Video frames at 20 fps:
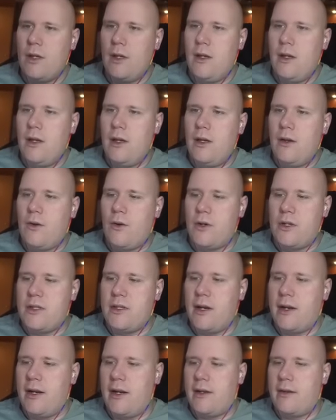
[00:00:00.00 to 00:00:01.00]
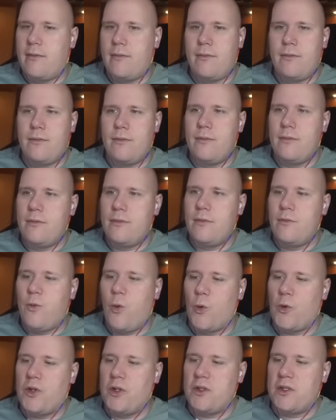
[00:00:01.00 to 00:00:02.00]
Of course, they're gonna...
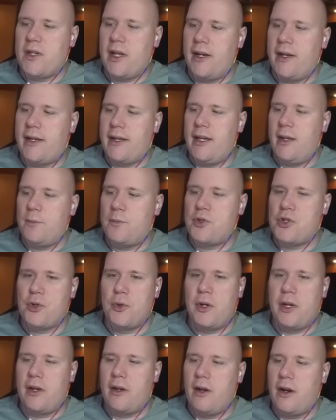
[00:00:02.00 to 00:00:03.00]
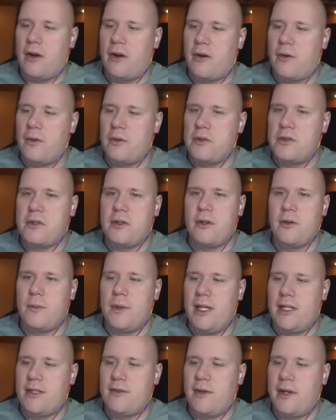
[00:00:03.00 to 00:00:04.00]
Fortune's gonna keep shooting on our cruiser,
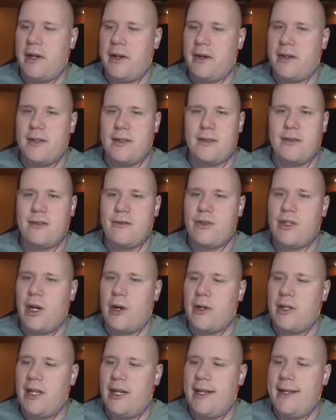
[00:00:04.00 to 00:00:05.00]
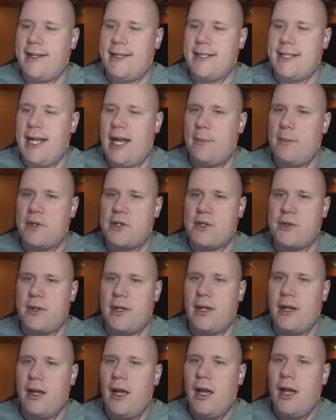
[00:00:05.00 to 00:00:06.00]
but that's fine, because she already deals damage
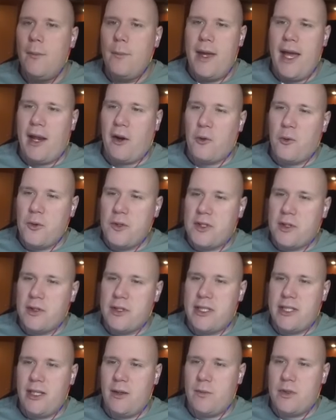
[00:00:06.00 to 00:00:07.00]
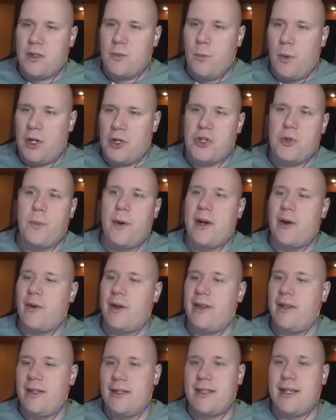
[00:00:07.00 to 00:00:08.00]
to it. But yeah, cruiser seems much better
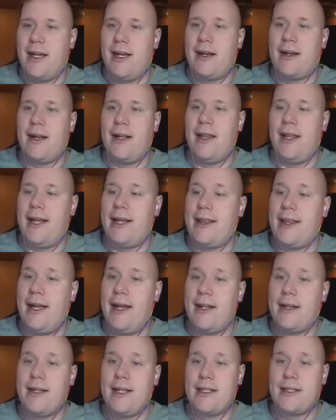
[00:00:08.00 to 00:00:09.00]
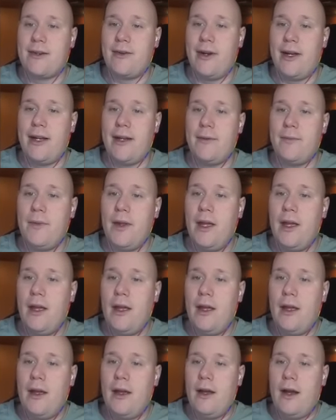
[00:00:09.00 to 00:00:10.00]
in this hack. I like that. That's great.
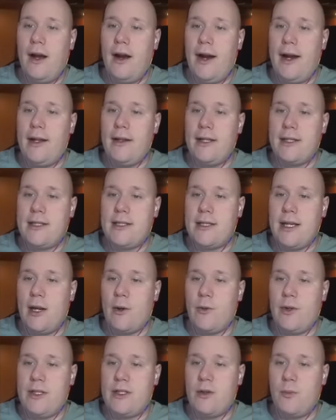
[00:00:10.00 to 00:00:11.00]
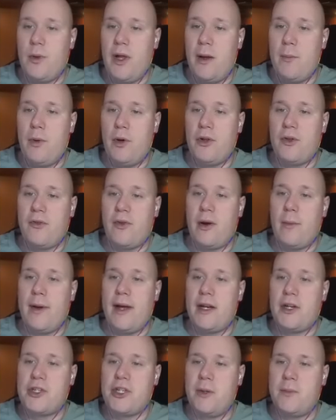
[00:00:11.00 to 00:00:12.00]
Alright, let's uh, resupply both of our
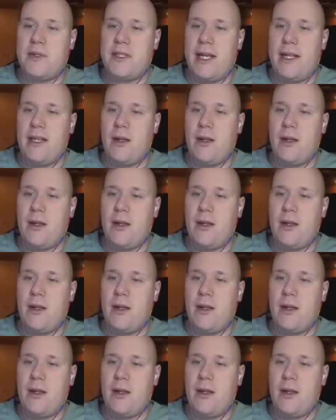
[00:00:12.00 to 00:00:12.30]
battleships and the